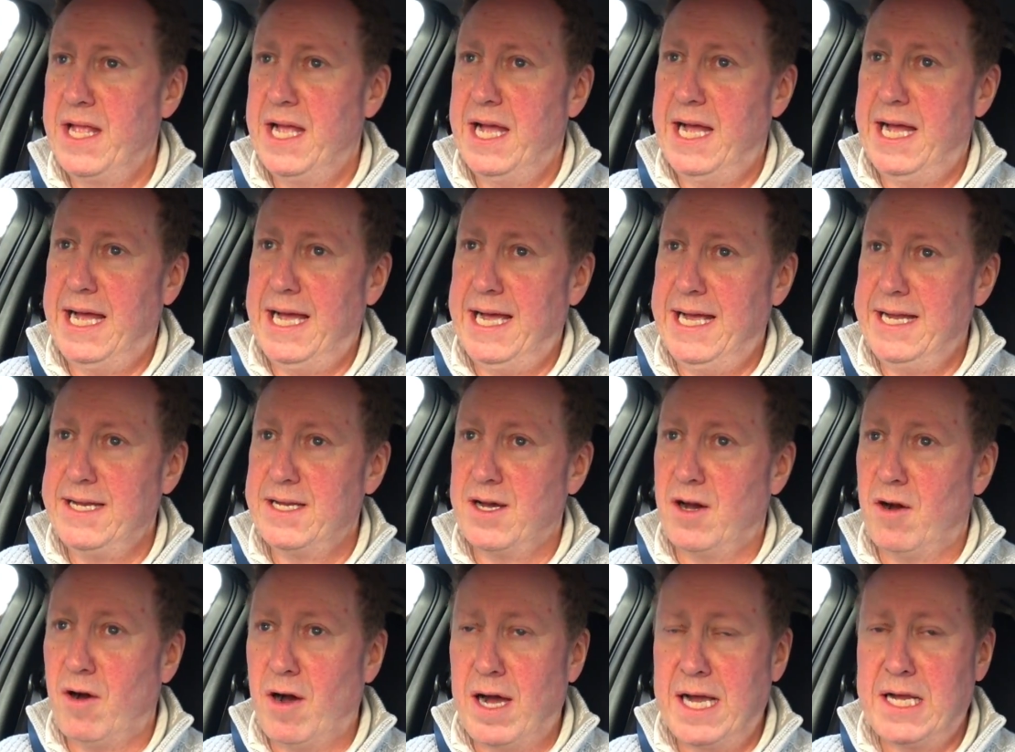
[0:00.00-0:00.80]
and
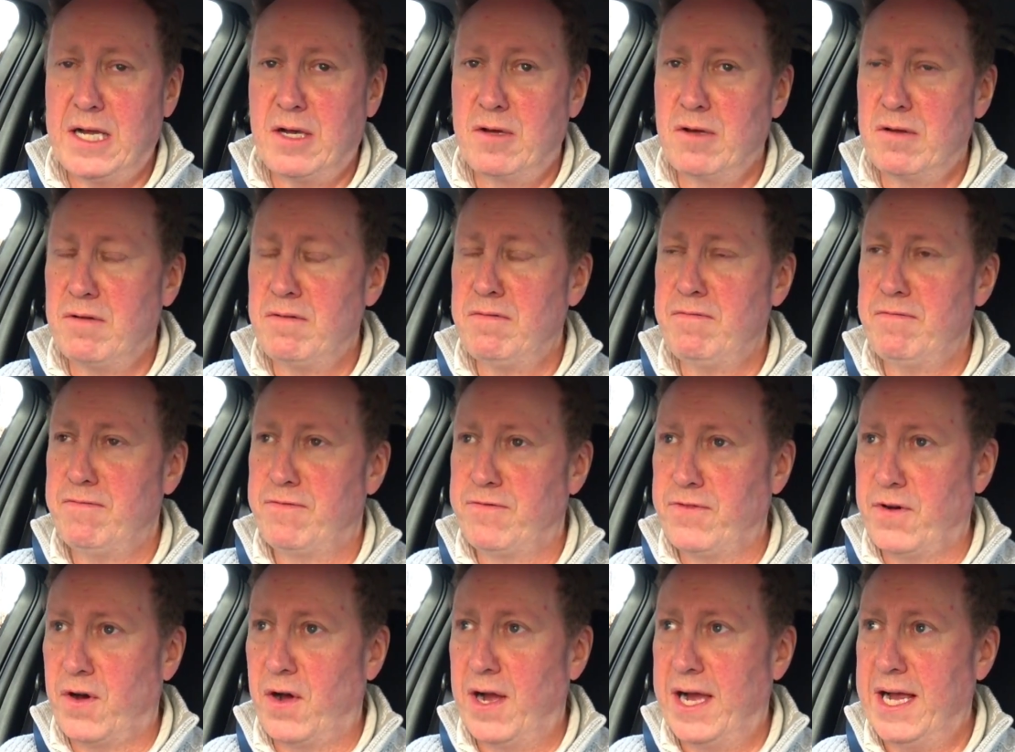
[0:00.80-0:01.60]
I couldn't
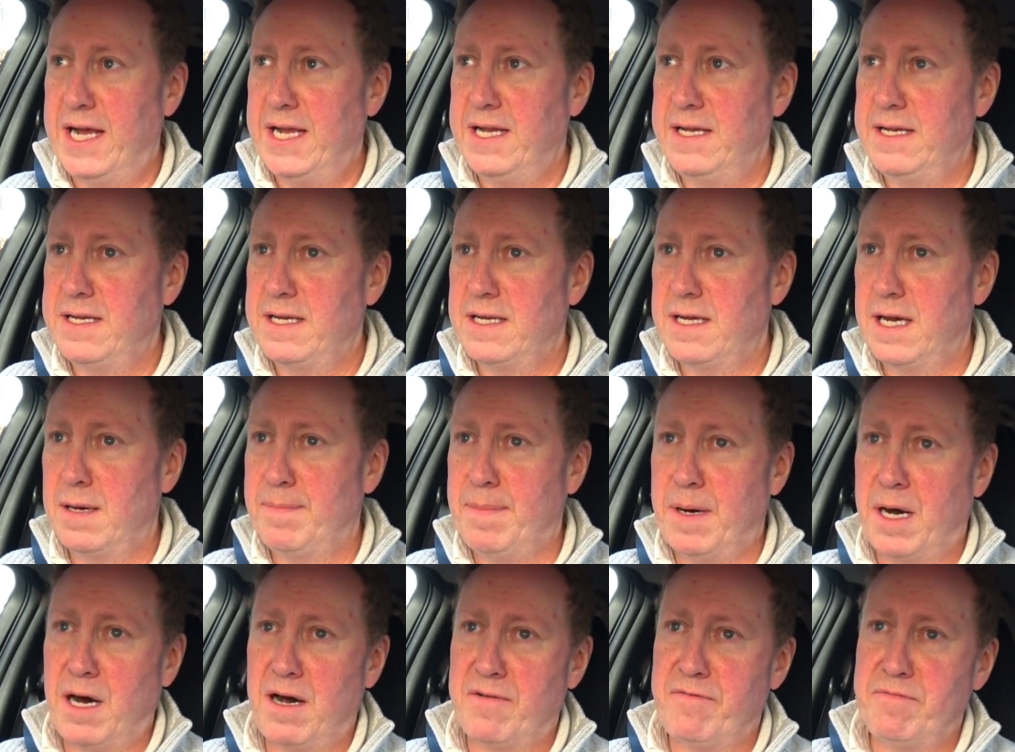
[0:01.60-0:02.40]
find,
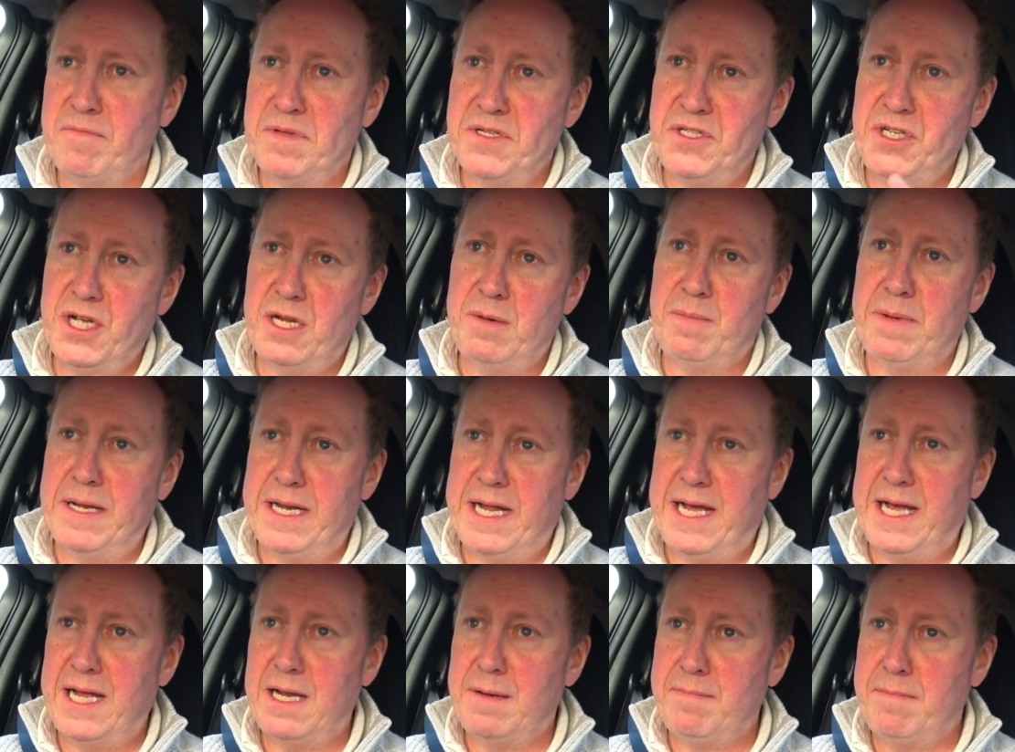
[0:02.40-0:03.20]
apart from a gentleman
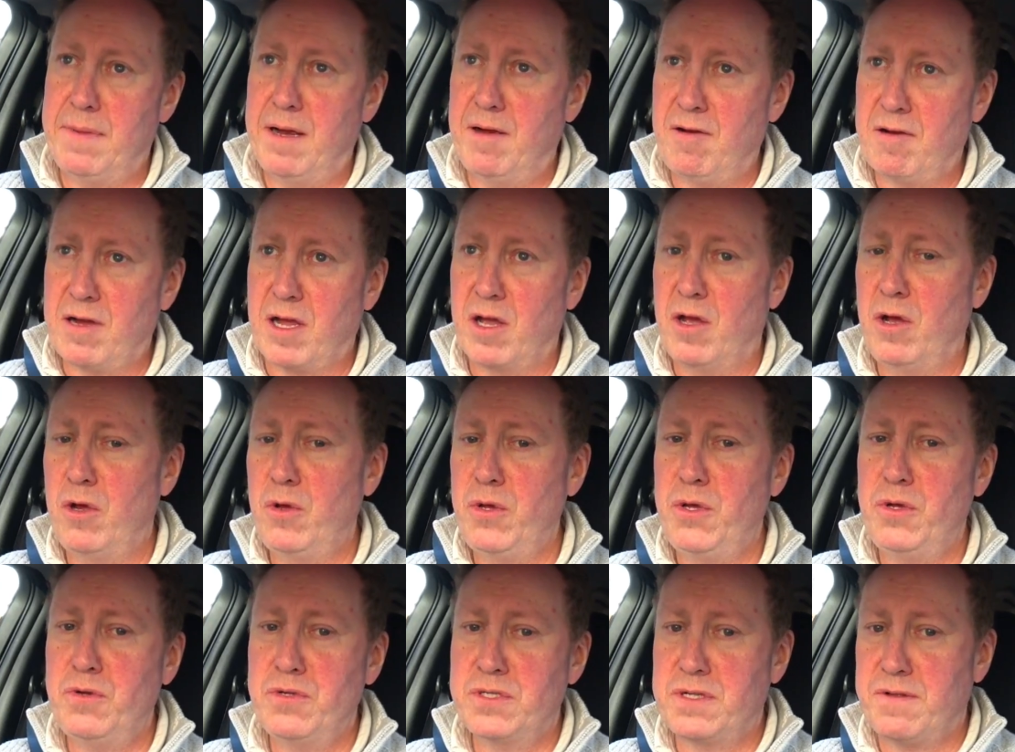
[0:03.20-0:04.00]
out in America who
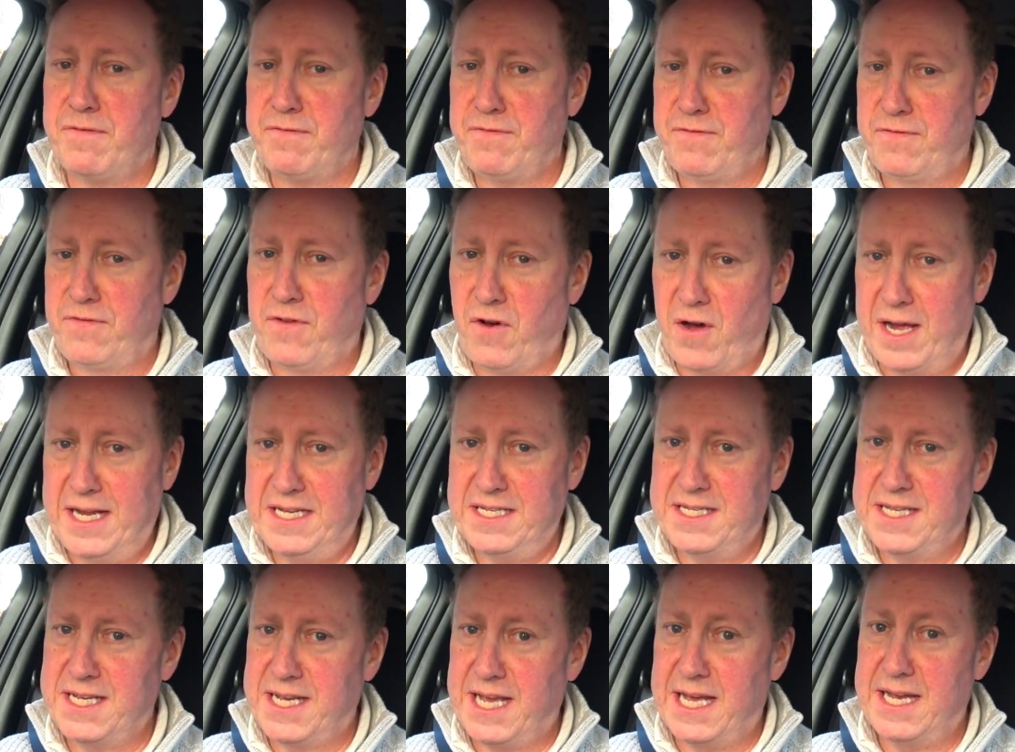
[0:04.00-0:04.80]
used a
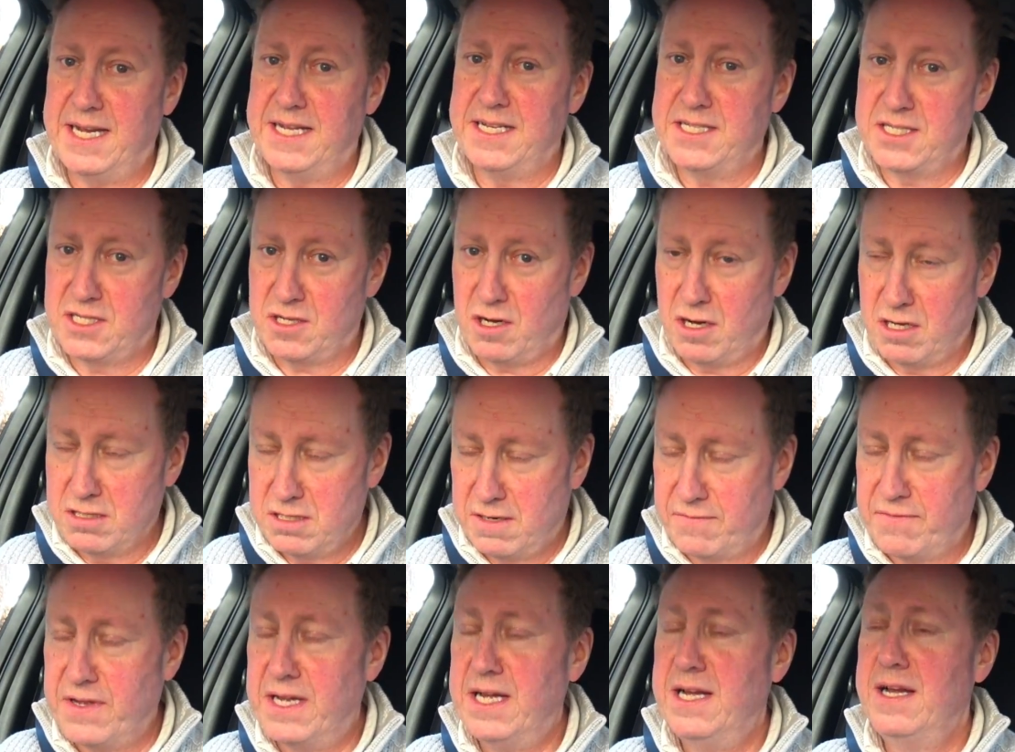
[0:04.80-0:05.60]
vice to get these tyres
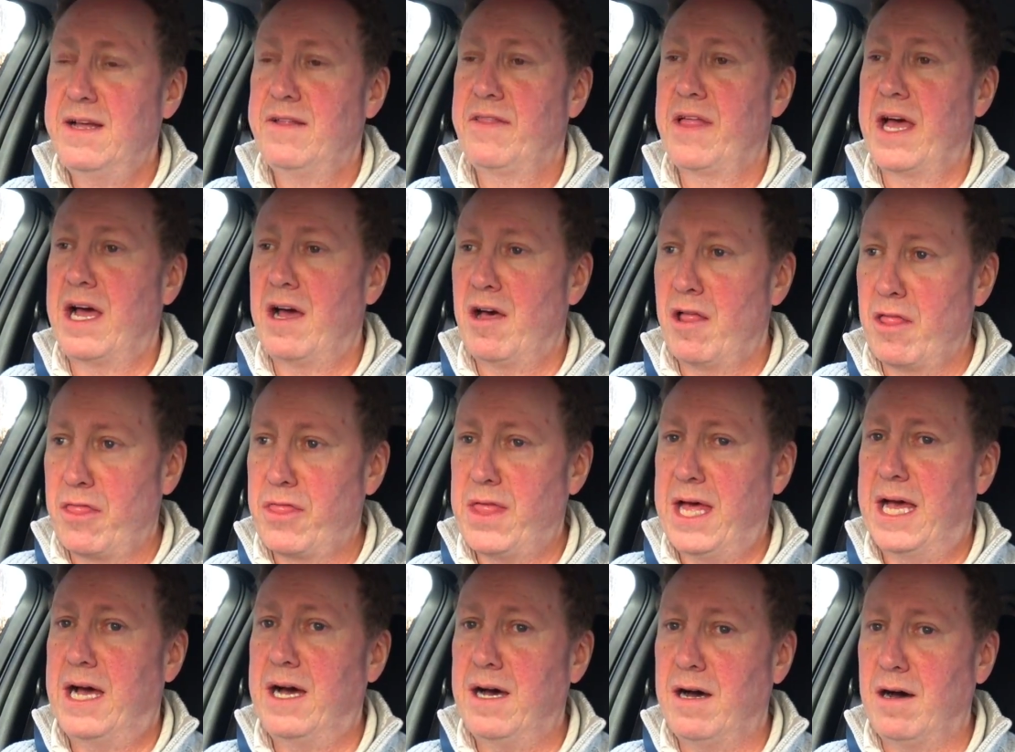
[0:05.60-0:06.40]
off. They are
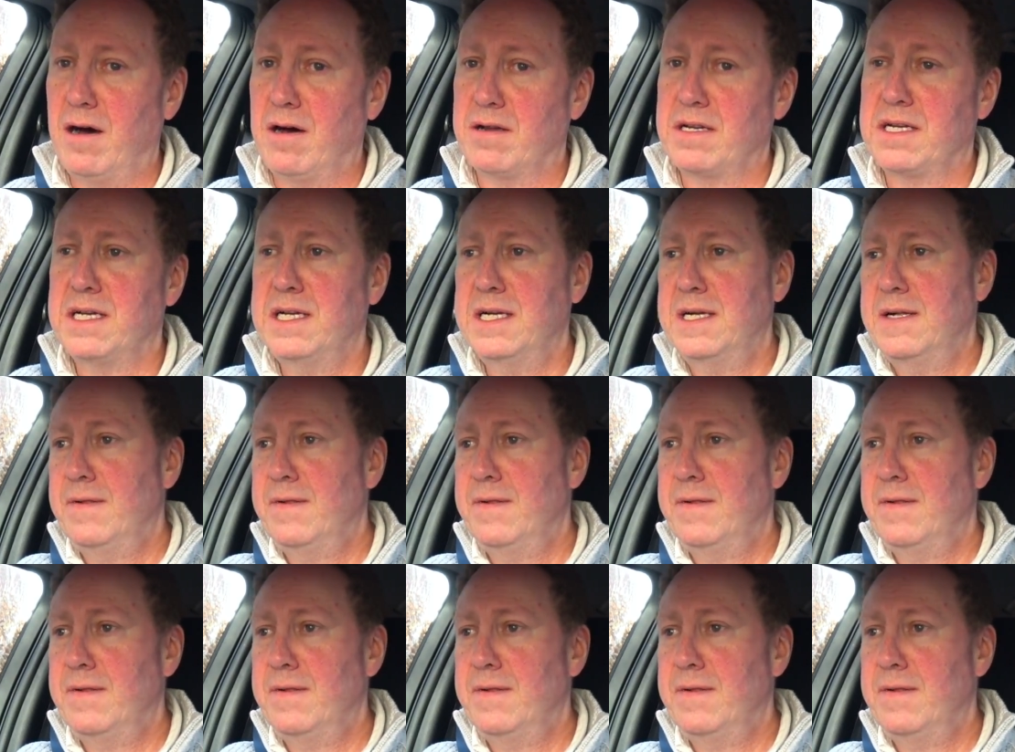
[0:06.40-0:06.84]
that hard.